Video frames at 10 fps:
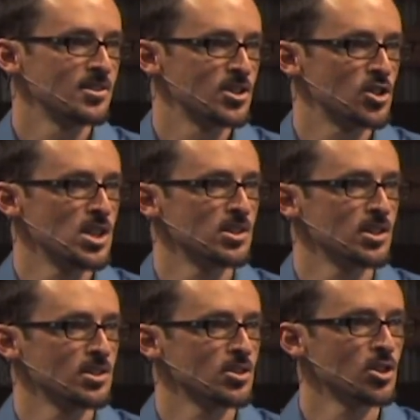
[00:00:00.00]
this
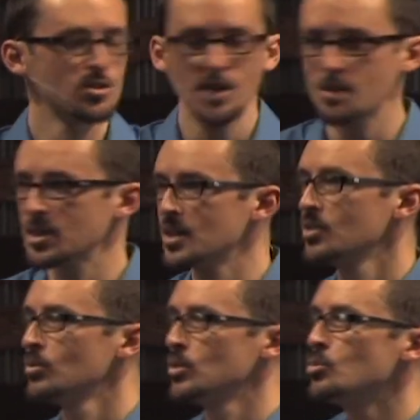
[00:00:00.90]
Jesus. Church family,
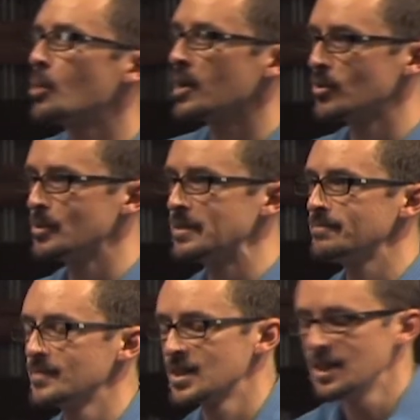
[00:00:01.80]
will you pray with me?